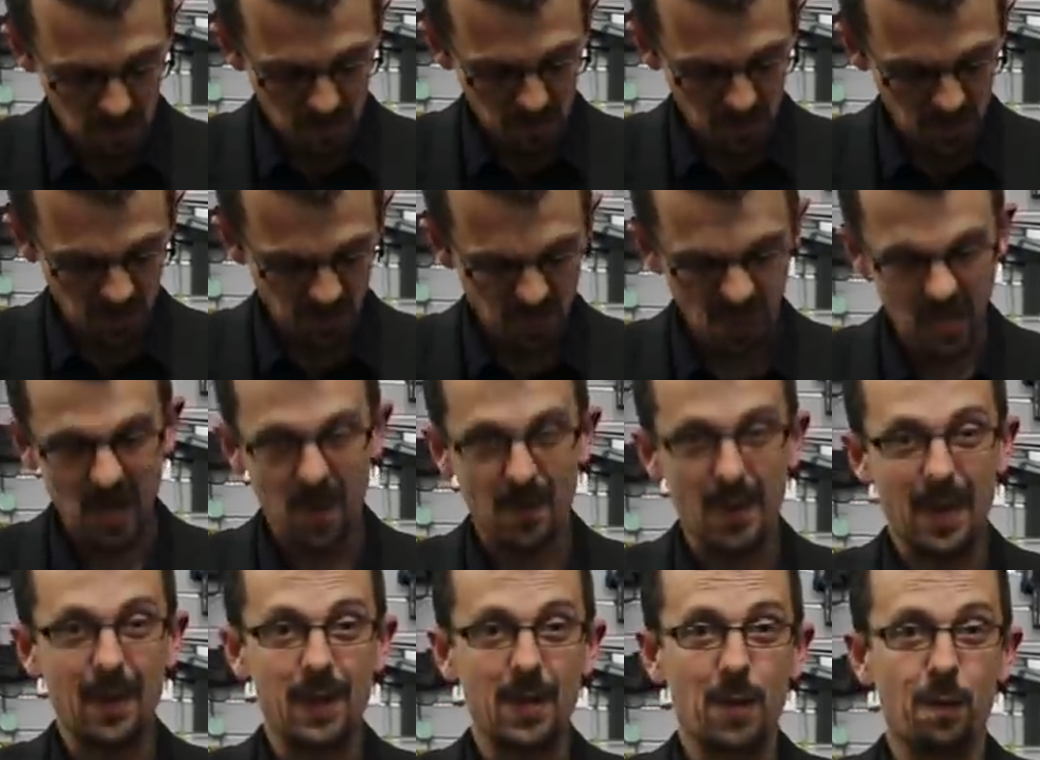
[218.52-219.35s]
which is kind
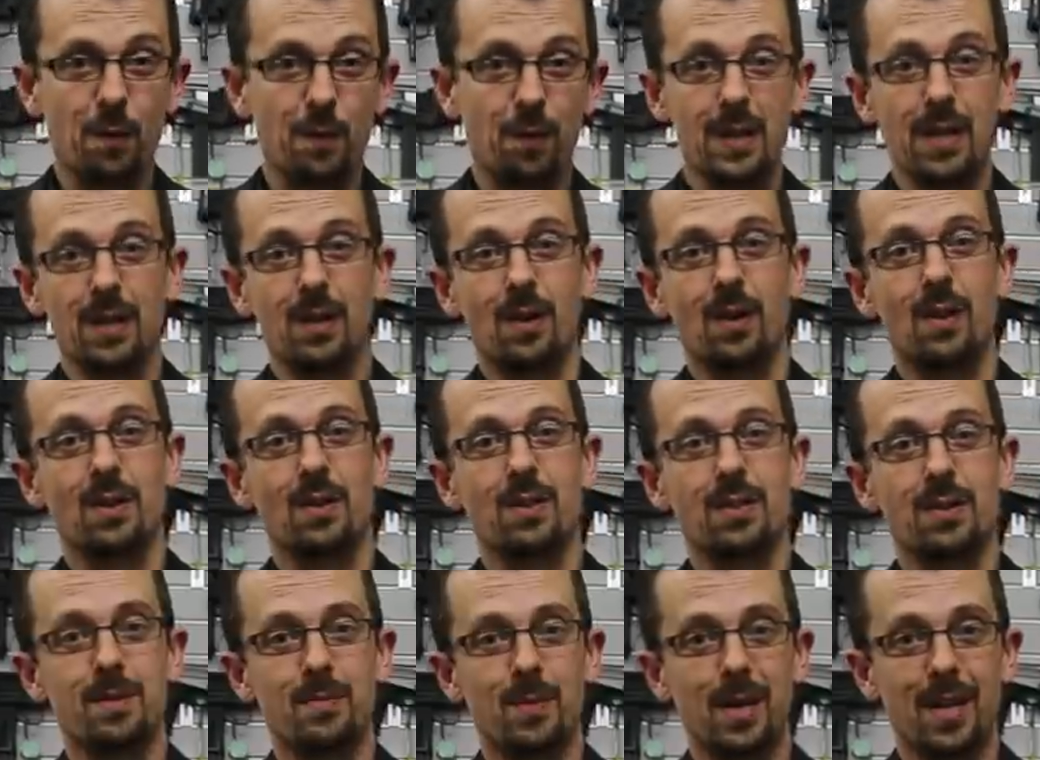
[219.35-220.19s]
of how the old
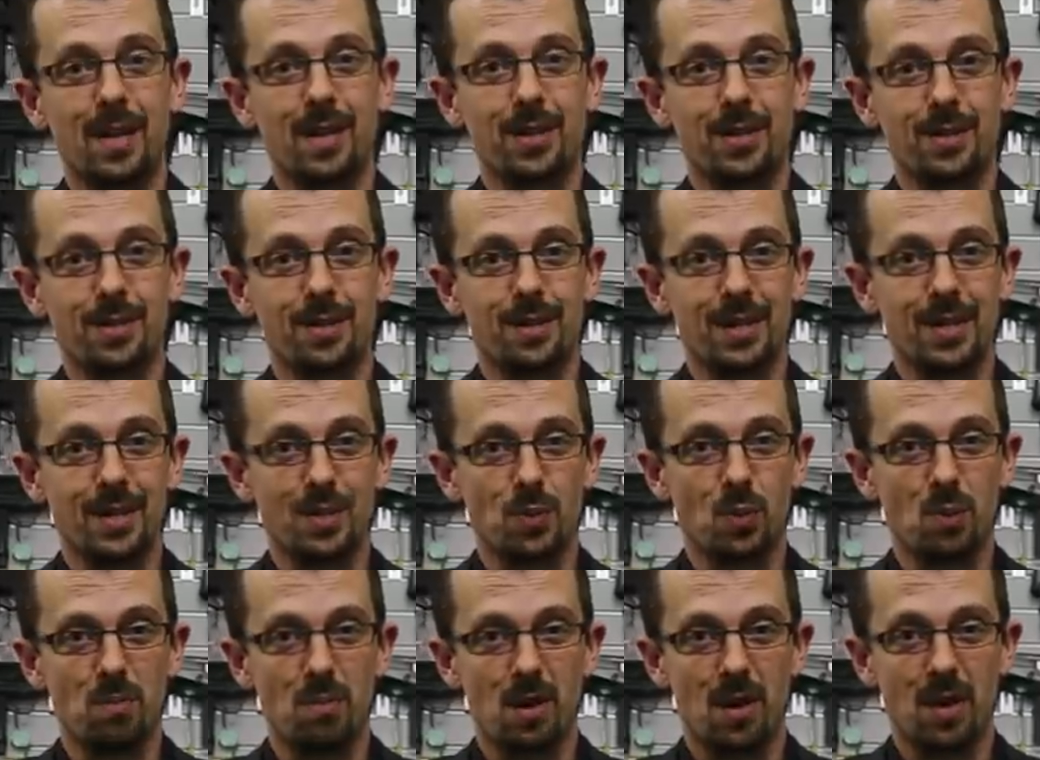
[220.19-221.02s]
flintlocks and percussion
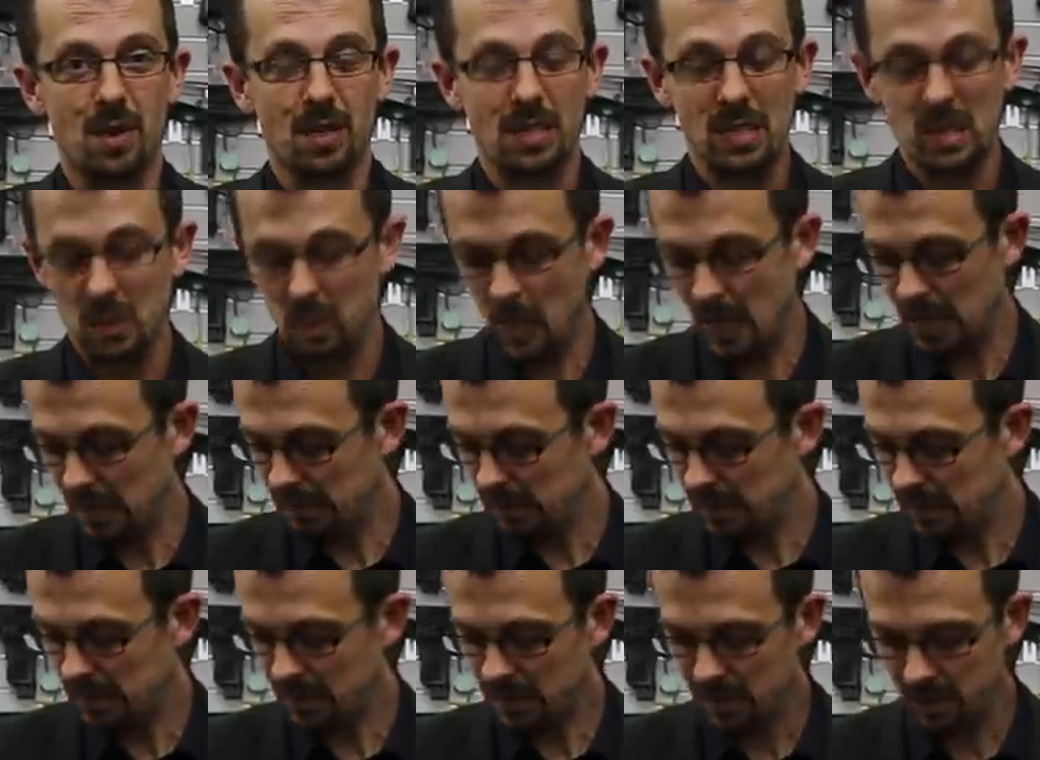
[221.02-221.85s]
things were marked as
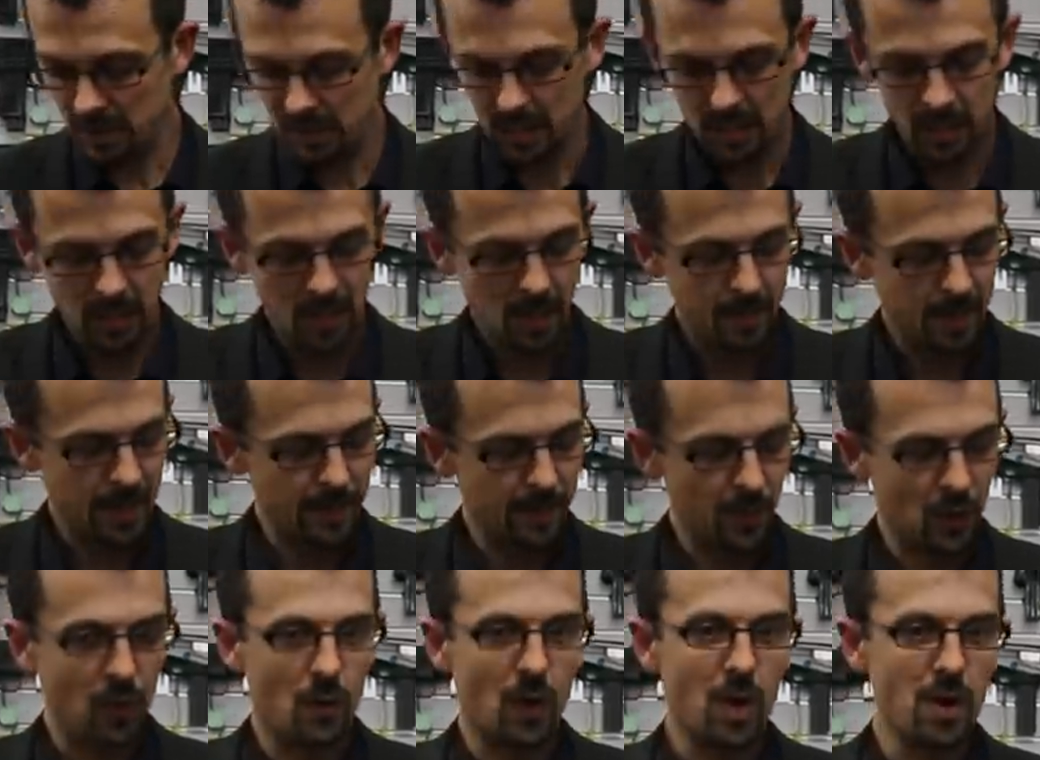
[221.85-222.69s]
well. Bit
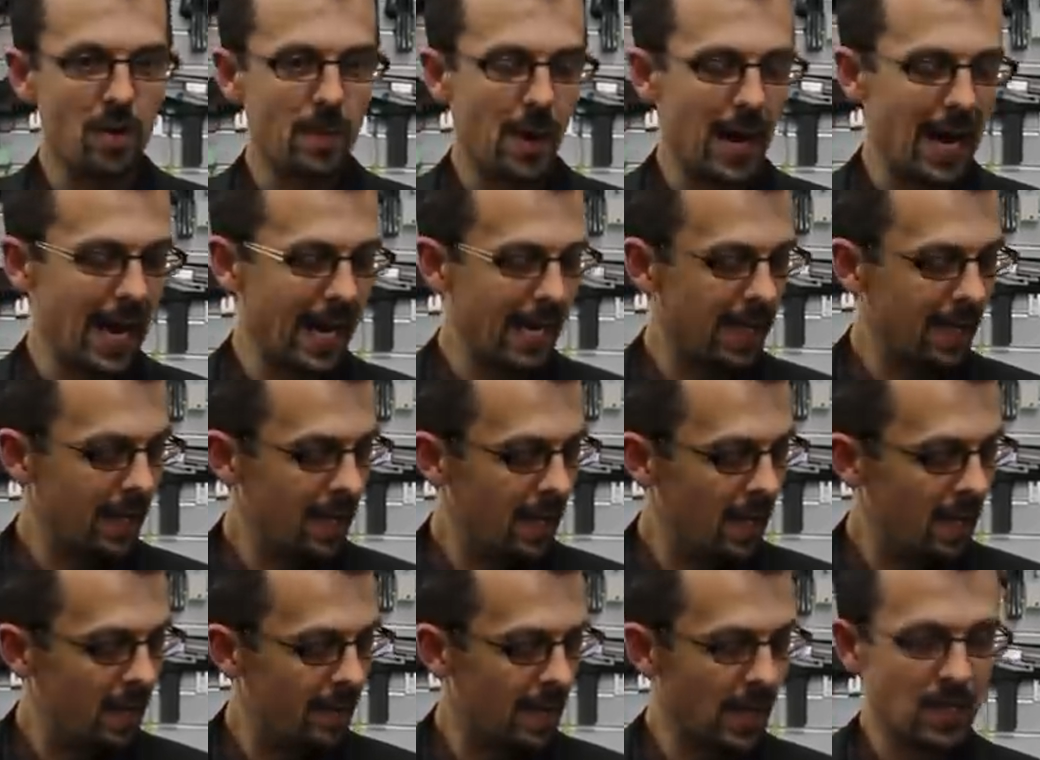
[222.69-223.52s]
of a throwback,
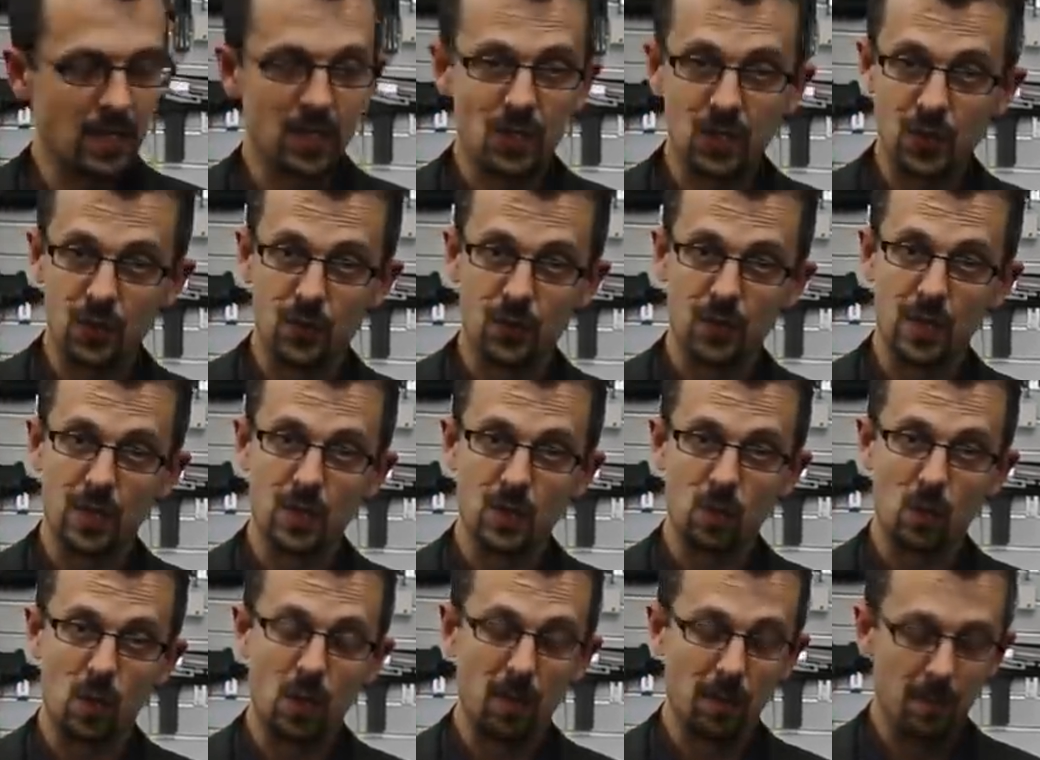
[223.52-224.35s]
because it's the
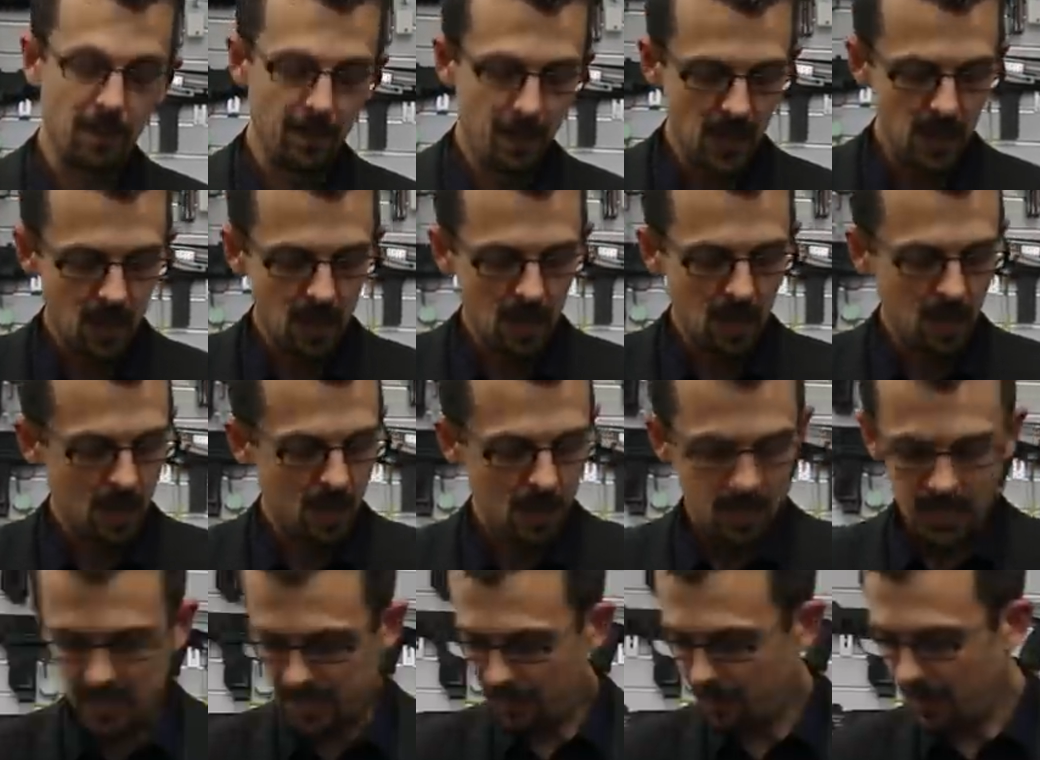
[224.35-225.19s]
first one.
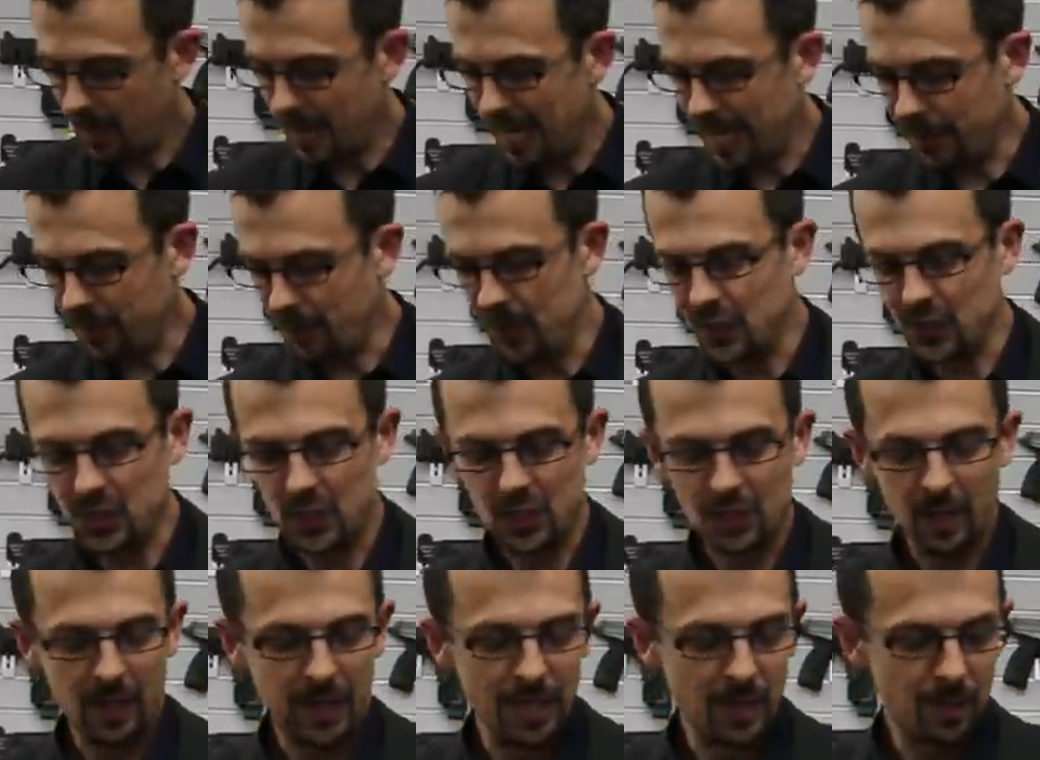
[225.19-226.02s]
There's a plaque on the
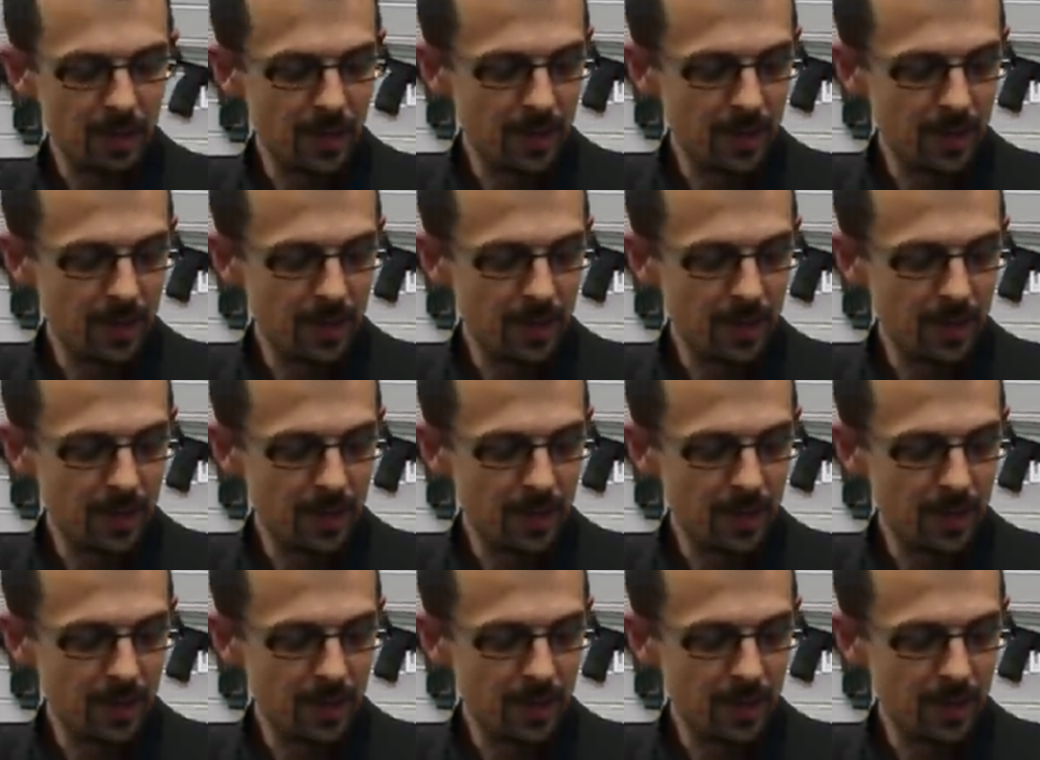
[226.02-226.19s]
side,